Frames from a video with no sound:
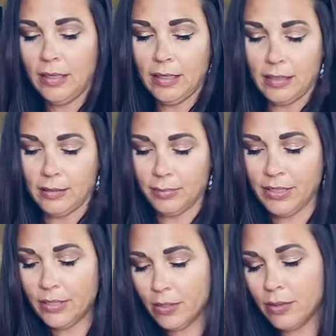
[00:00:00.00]
Um,
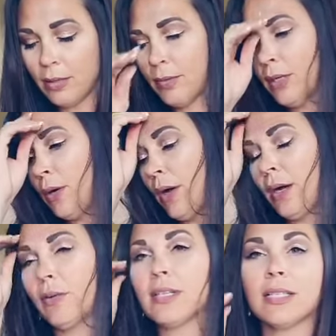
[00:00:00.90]
please do let me know
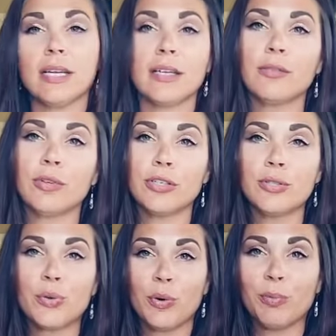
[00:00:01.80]
how it resonated for you,
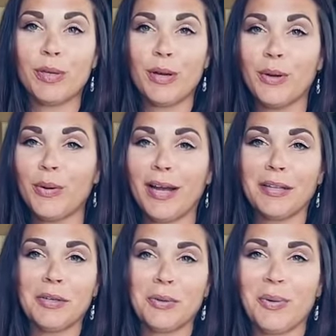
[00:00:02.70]
Scorpio,
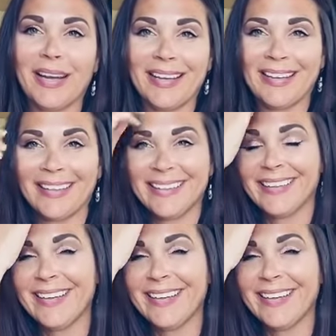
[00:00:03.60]
either way.